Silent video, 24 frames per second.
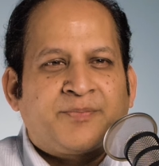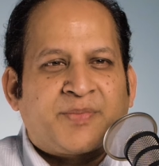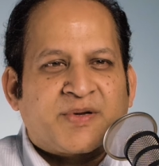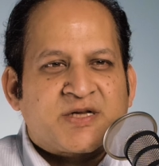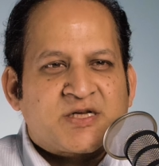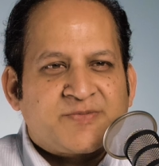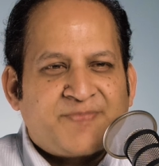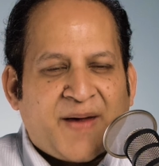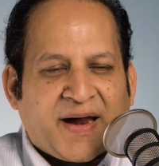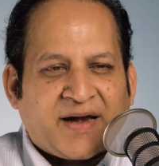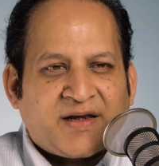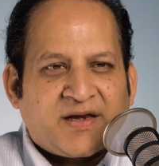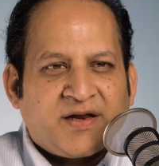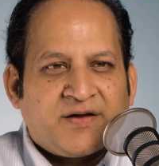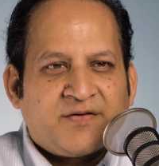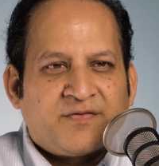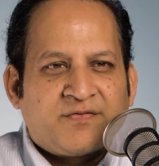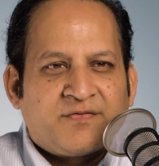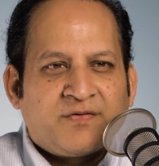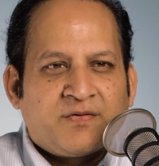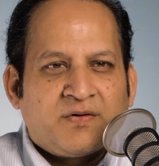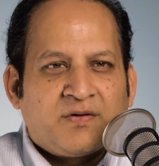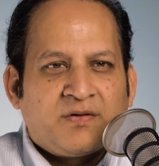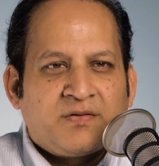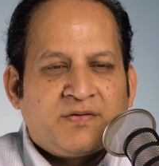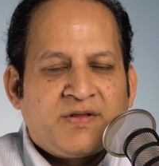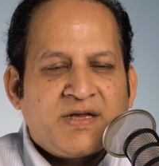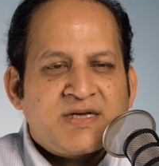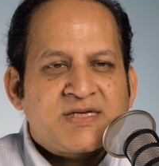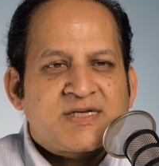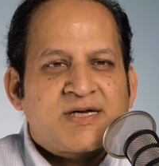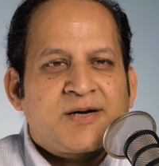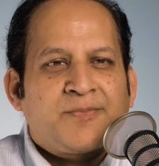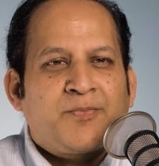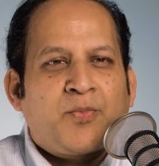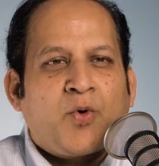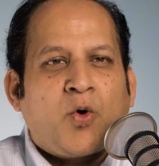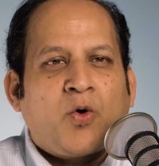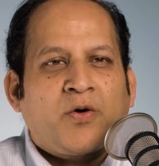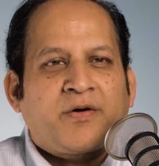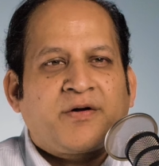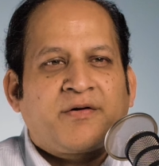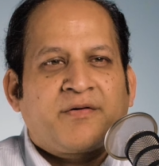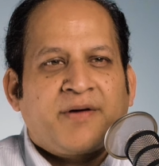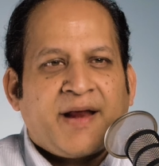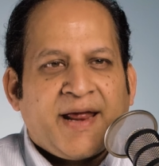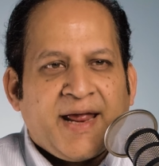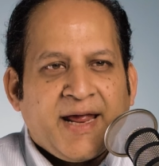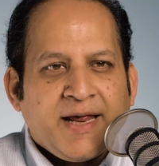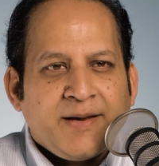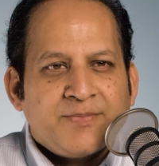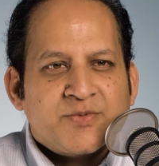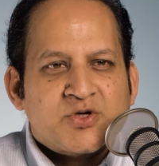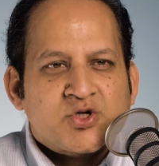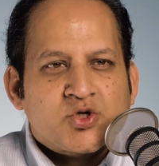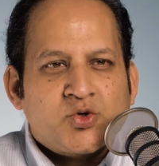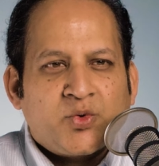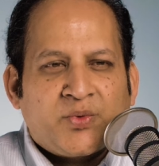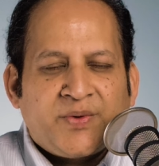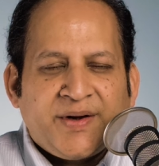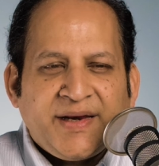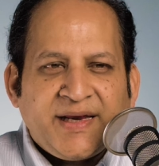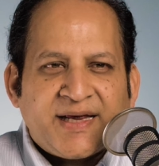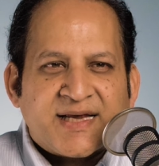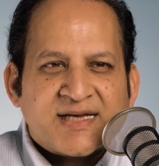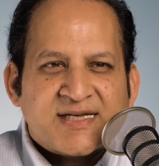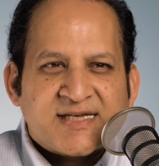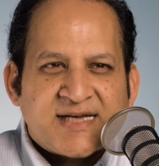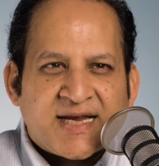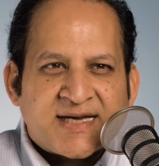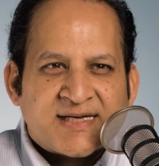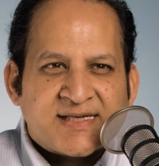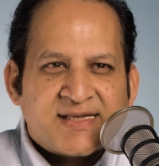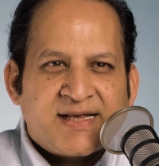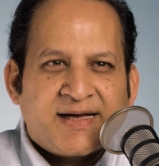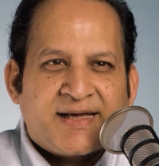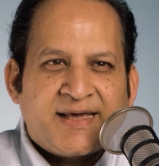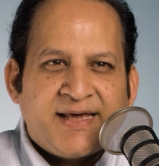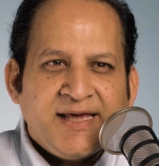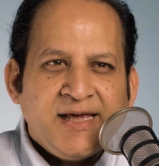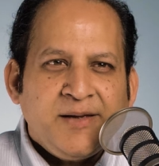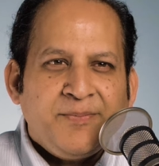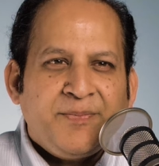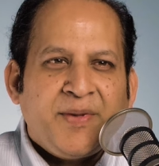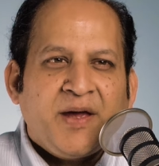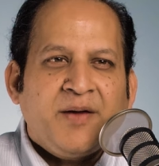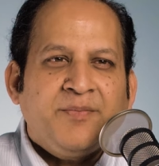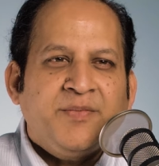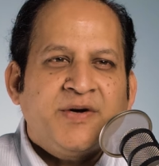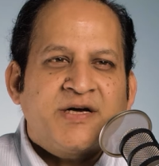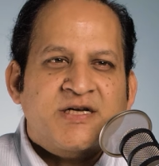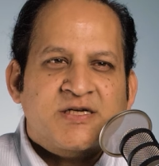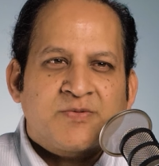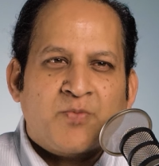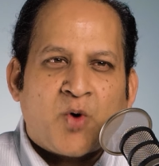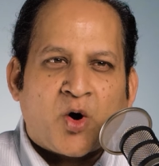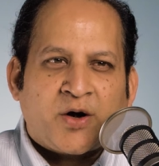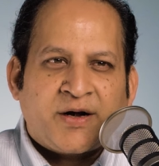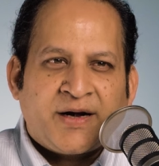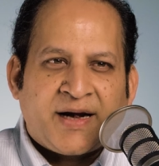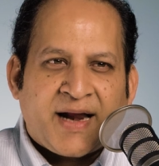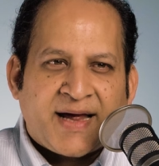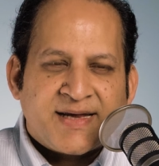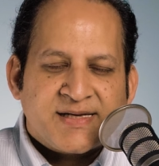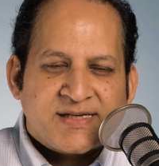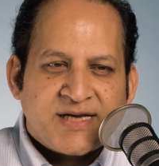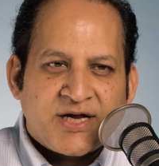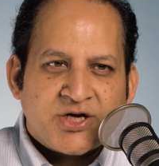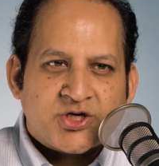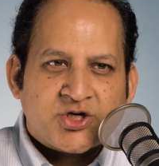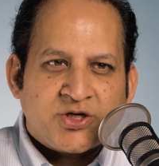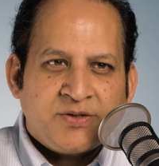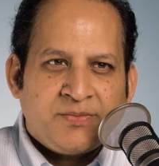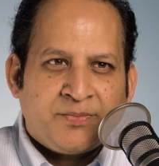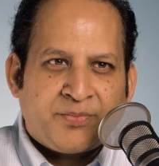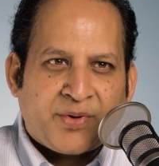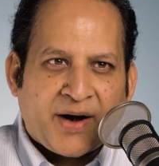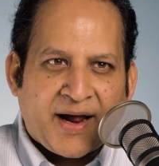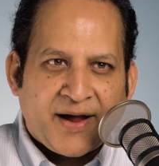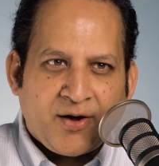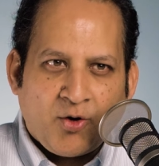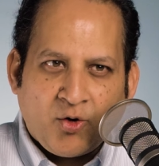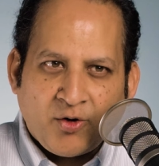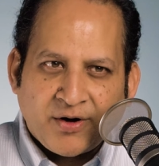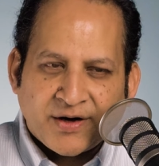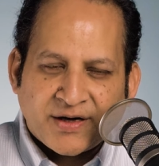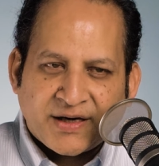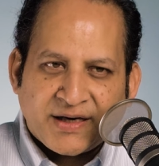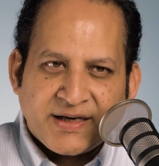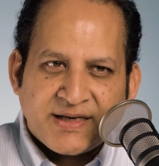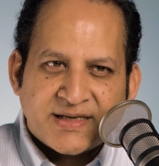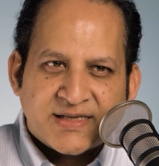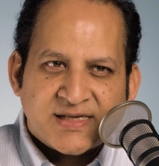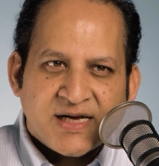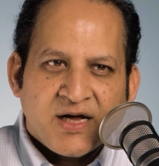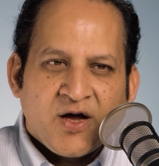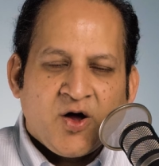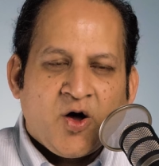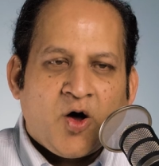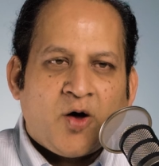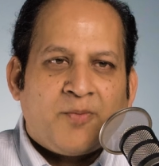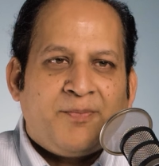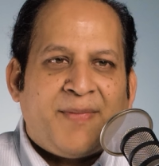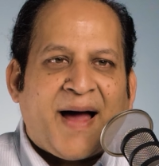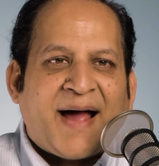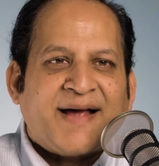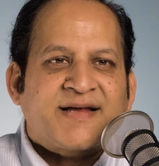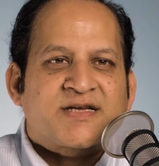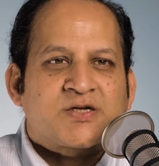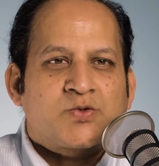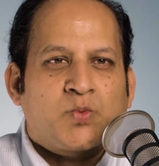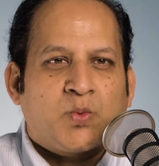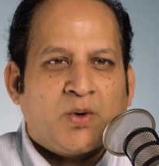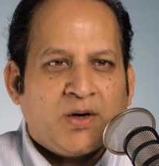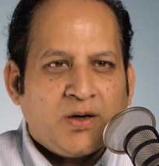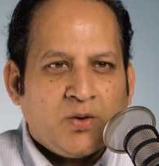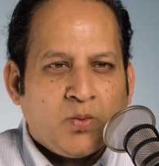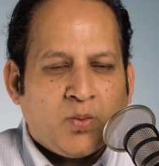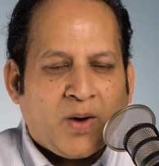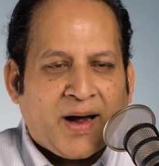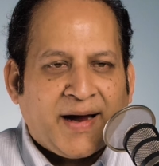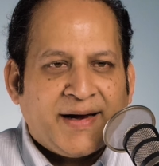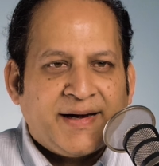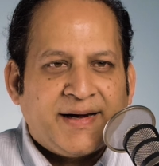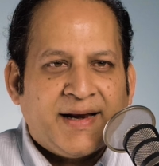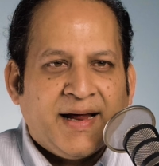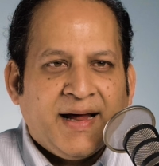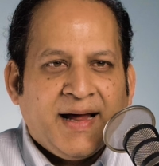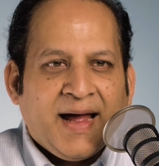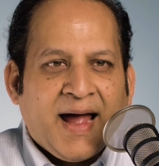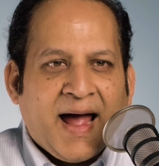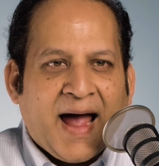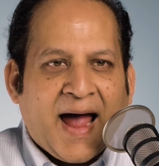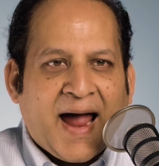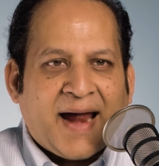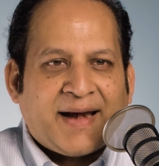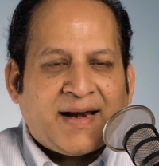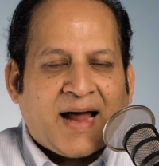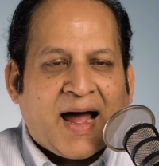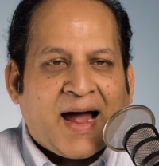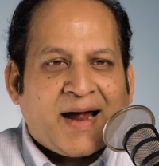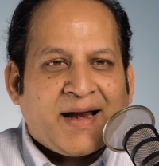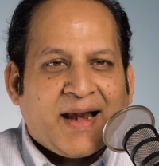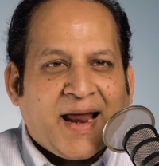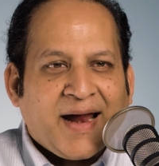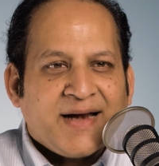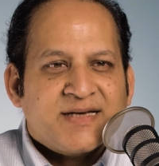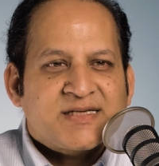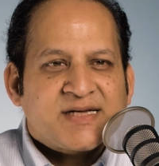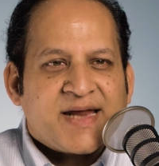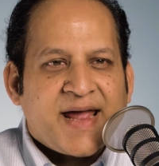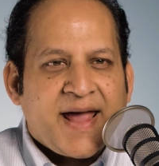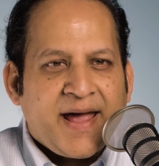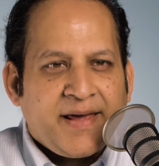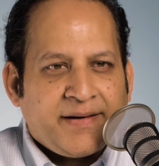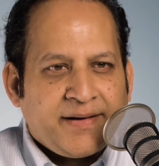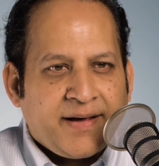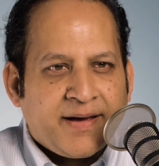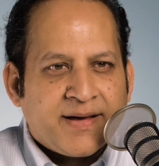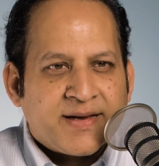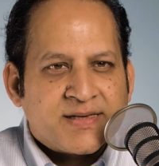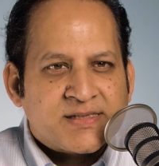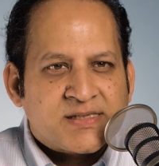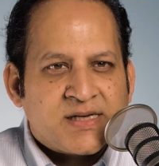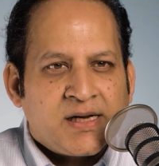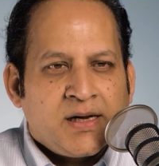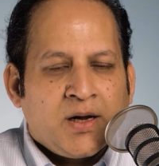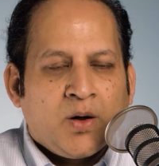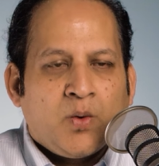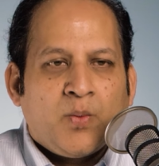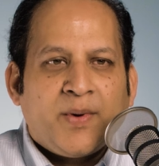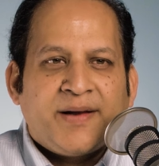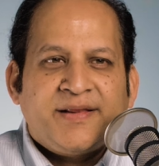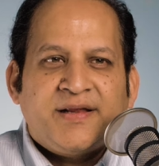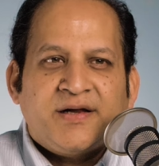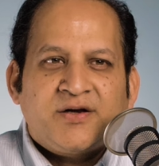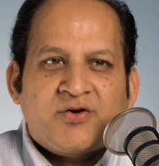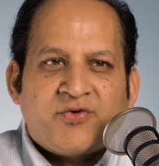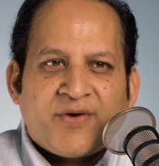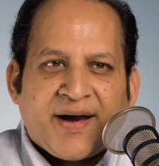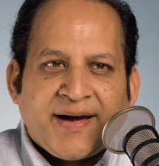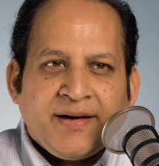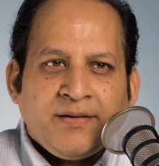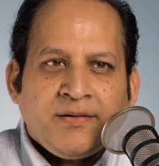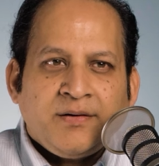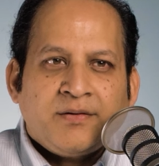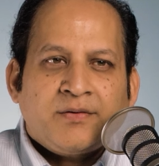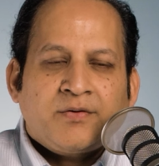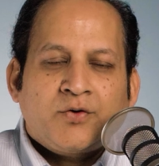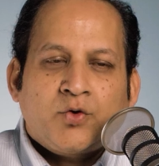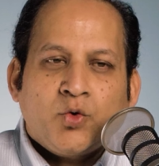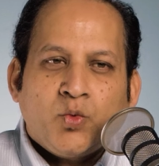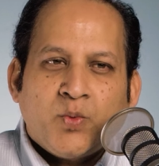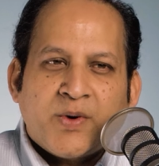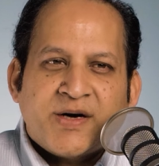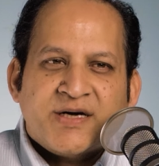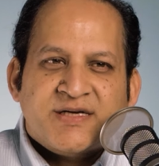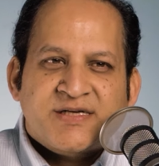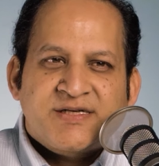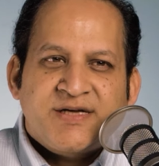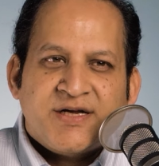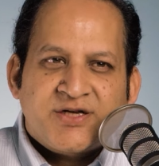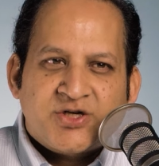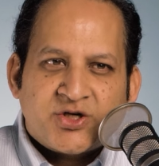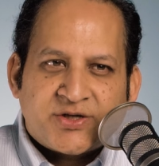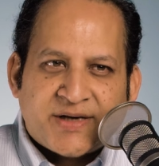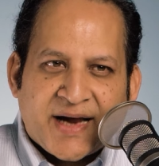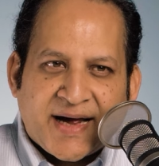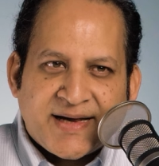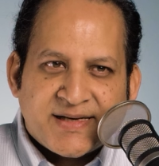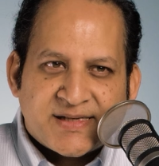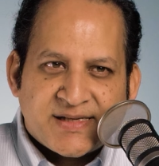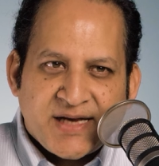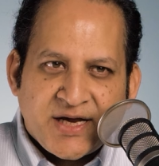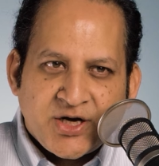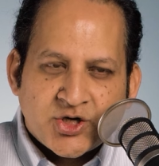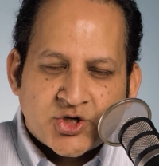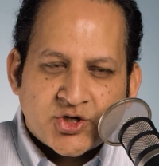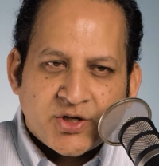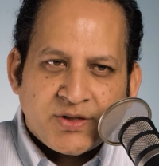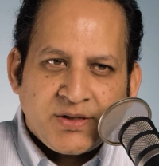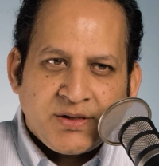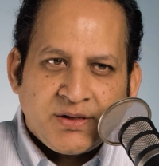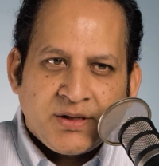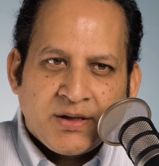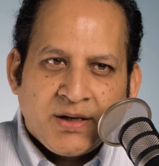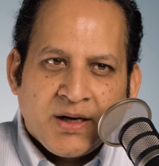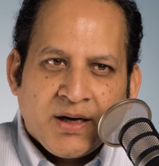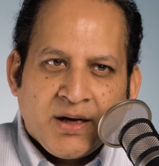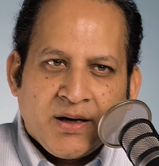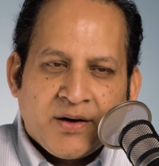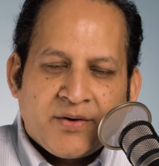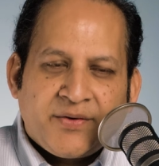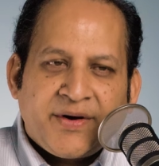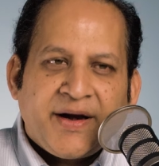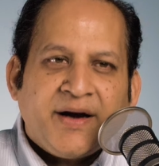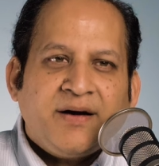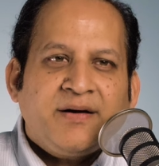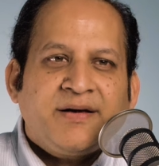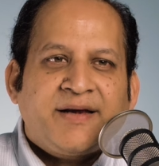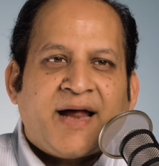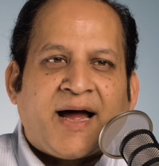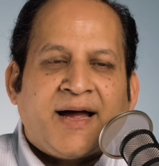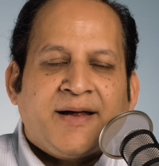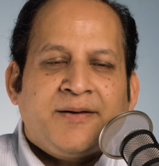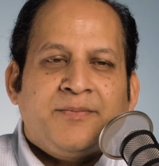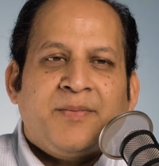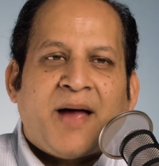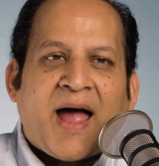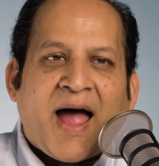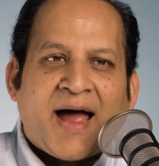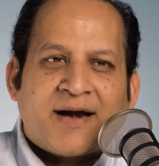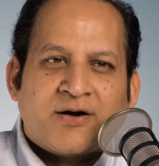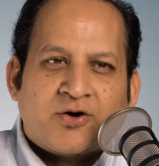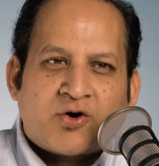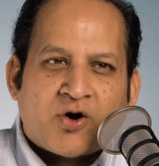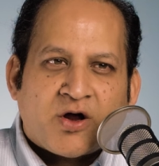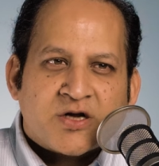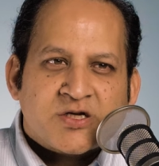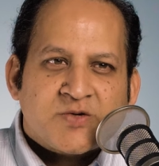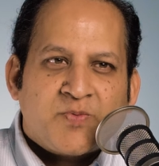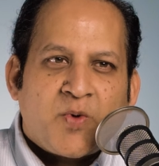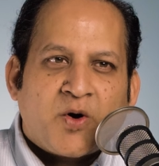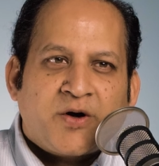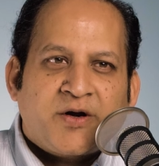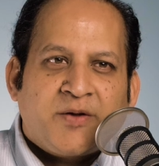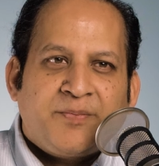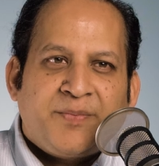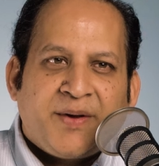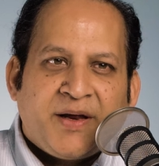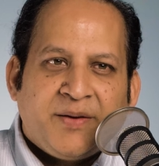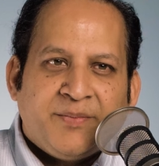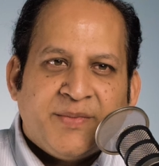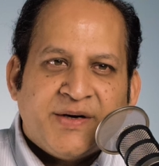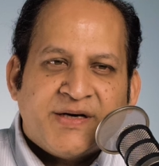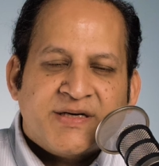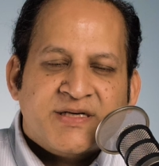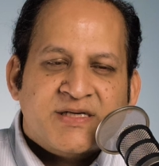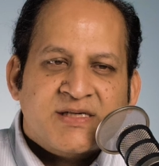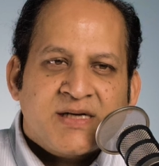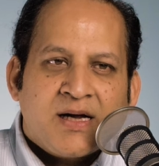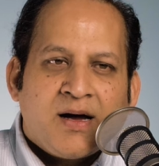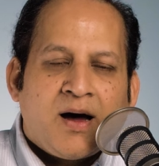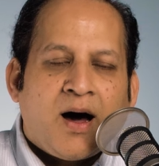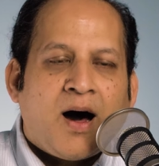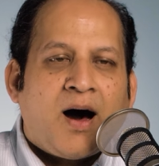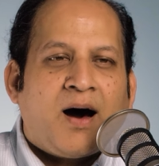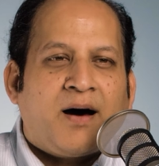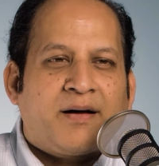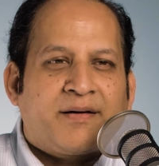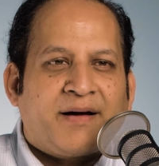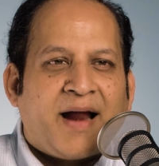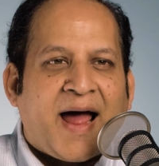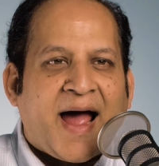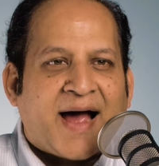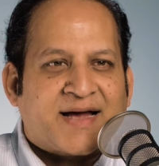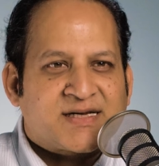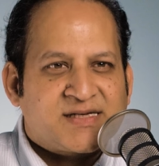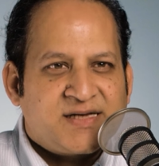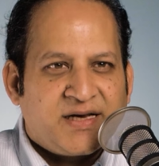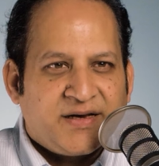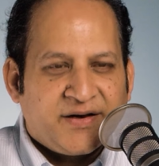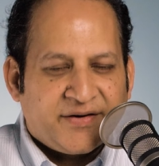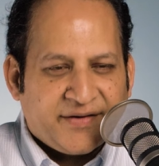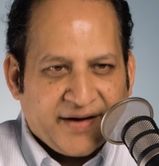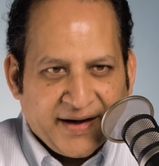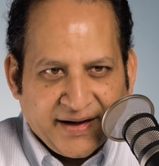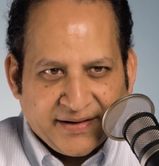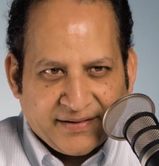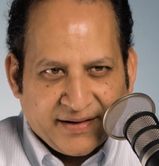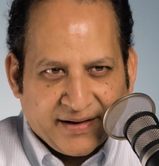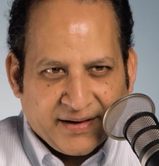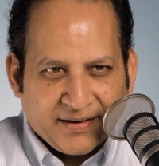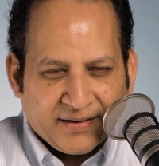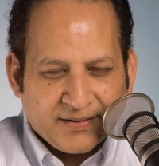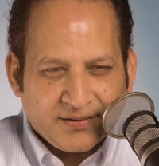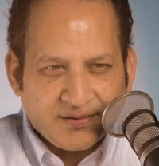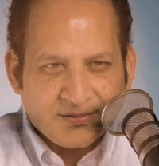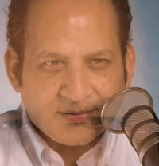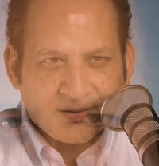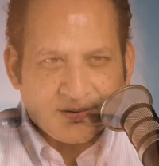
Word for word: perspective, this report aims to reassess the key payments modernization priorities of banks worldwide and highlights areas where the trend towards digitization, real-time and cross-border payments are accelerating.